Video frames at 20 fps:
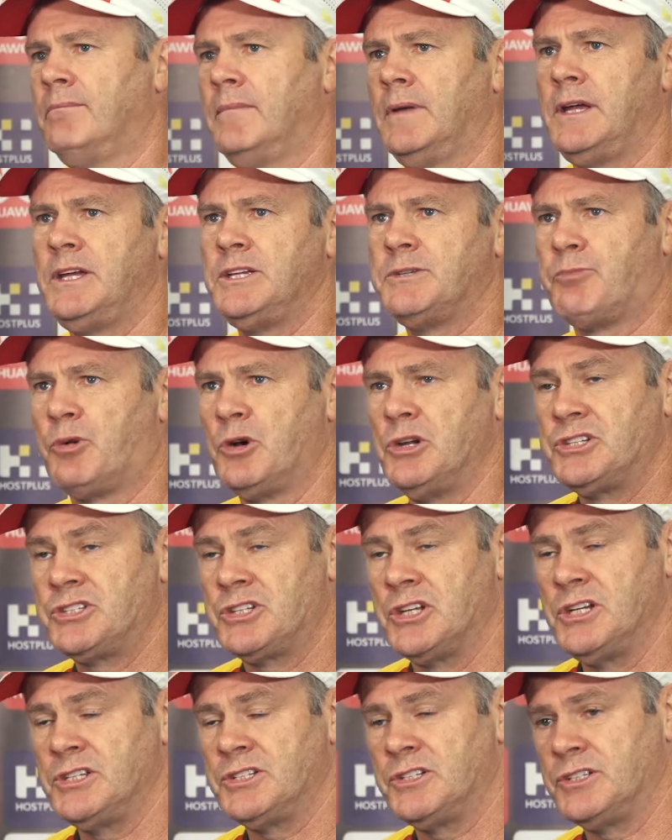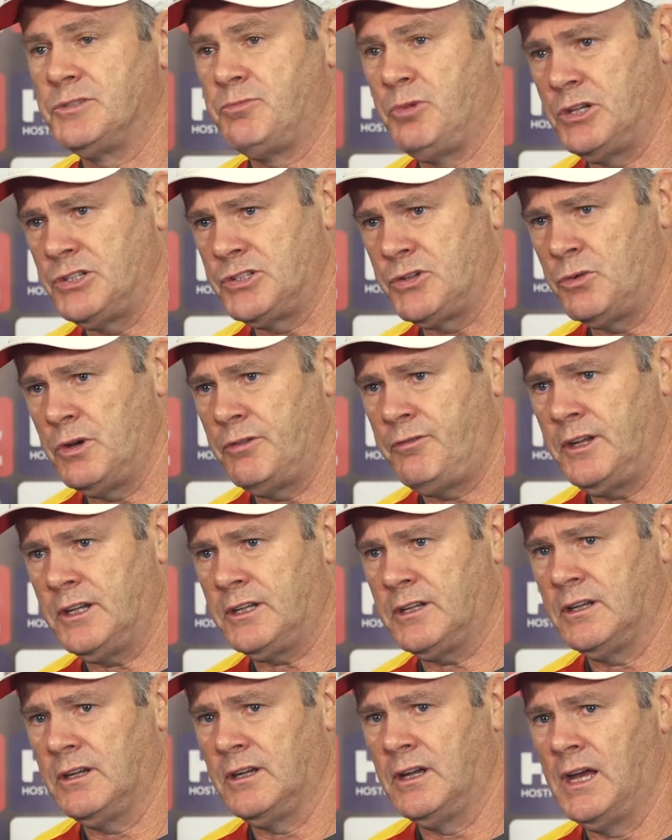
His pre-season has been terrific.